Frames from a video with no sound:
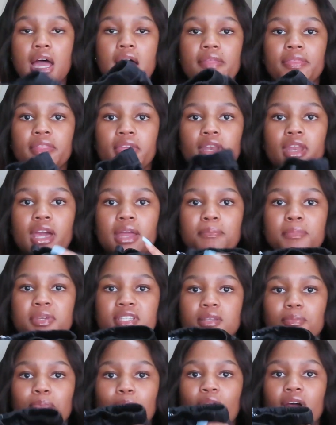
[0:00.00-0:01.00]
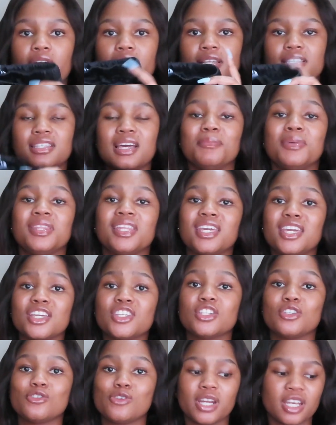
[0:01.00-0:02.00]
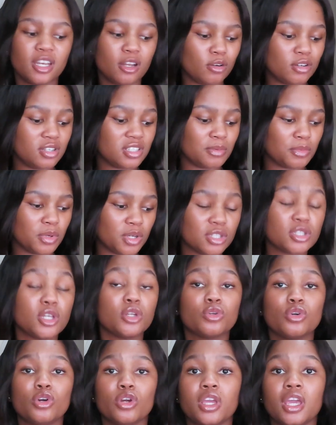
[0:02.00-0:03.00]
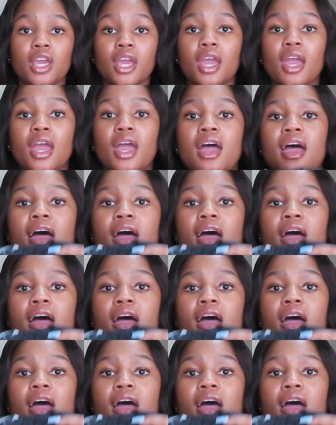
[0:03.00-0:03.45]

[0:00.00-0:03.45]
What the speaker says: And then at Mr. Price, I'm in the kitchen right now because I'm gonna start cooking.